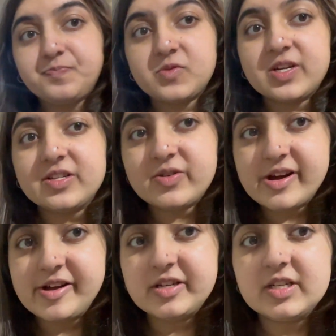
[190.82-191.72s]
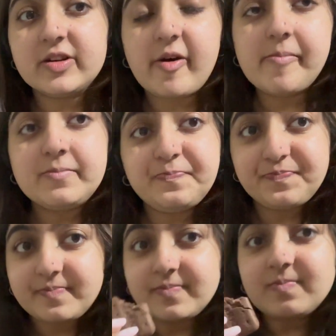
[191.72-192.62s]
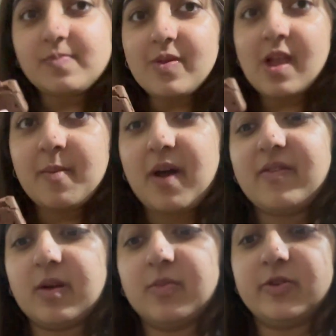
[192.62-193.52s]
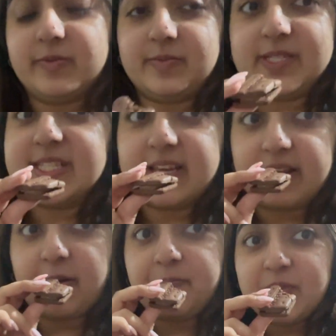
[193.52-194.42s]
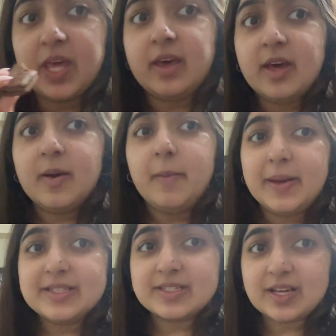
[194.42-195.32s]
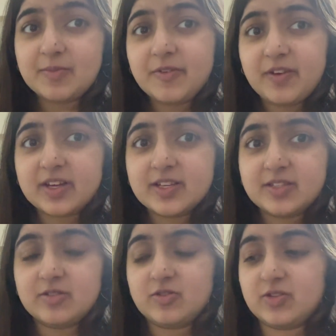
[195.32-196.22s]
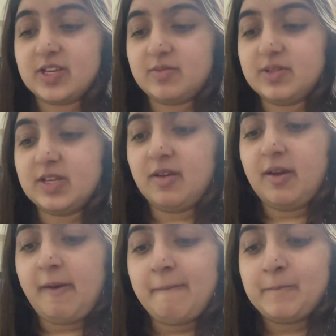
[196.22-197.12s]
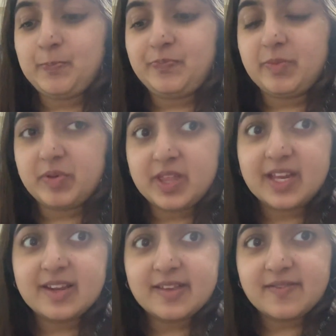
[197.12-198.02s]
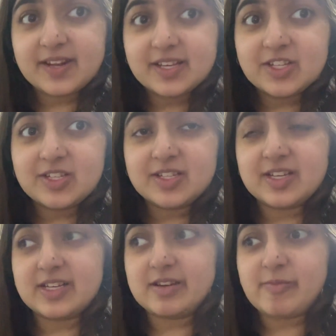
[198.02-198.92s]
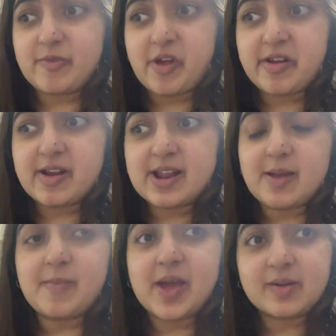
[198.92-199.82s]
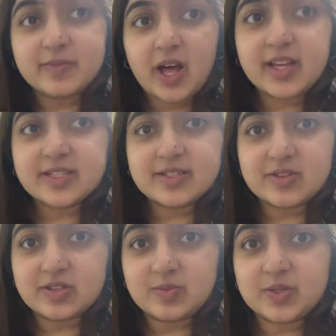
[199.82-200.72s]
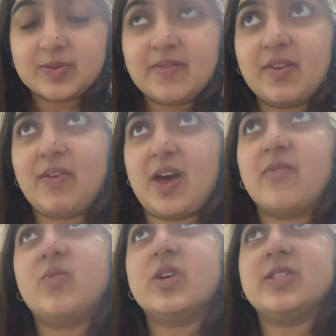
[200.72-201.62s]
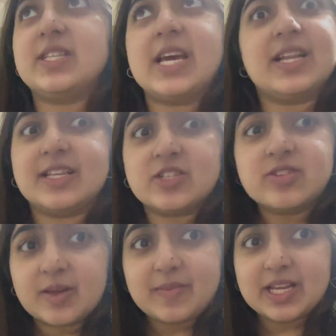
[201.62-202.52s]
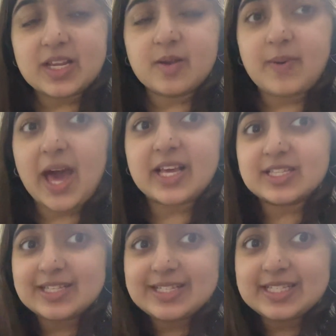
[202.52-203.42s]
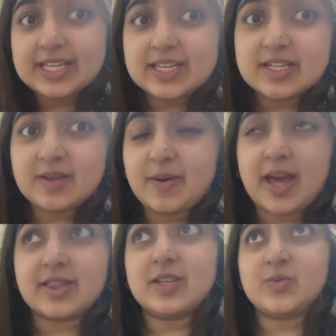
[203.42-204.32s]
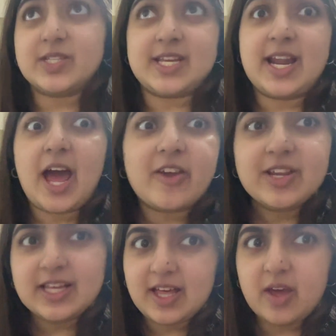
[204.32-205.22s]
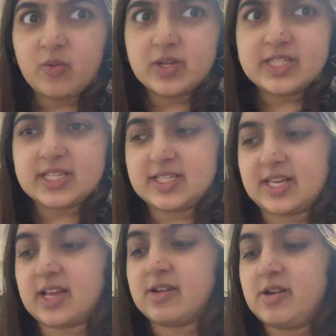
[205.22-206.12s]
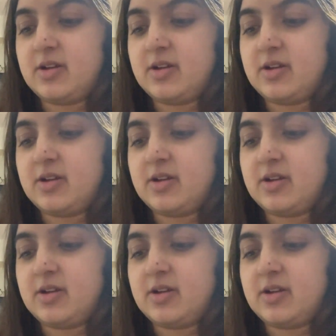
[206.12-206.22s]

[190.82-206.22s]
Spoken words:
Okay, dinner. I'm having a bowl of biscuit now. Basically, I prefer custard creams, but they're nearly finished, and I'm trying to like make them last as long as possible. Even if I have one a day, like there's not that many in a pack. It's a singular pack. There's what, 10? I could eat that in one sitting.